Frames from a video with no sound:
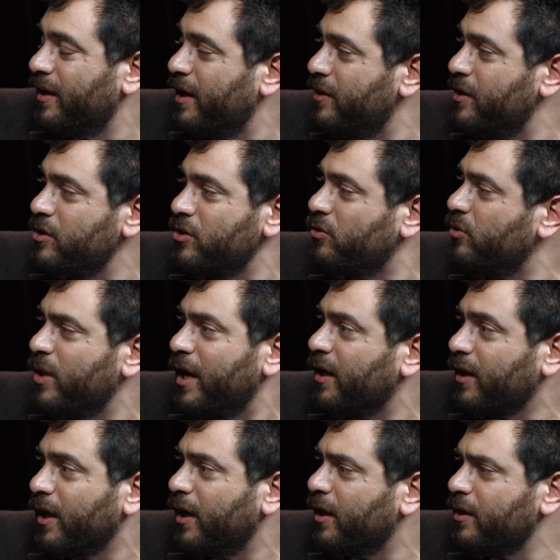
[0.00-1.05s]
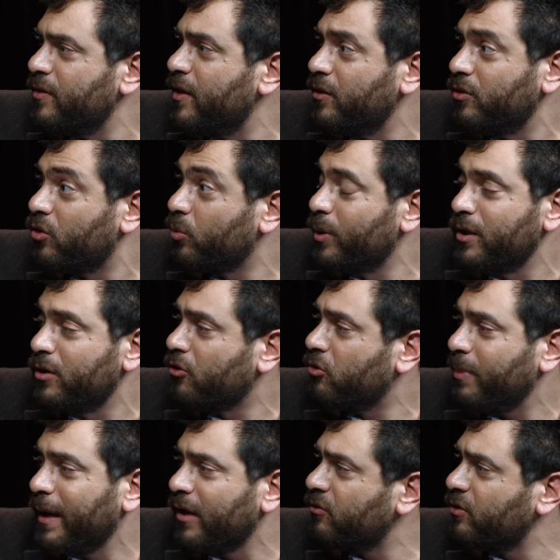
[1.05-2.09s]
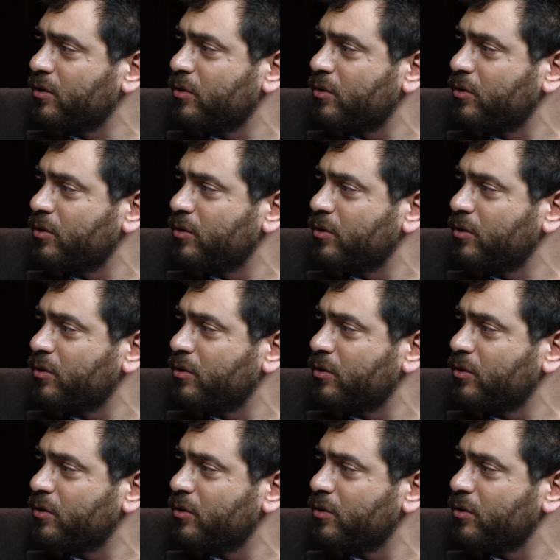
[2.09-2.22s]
And then you do that again, and then 3 years pass,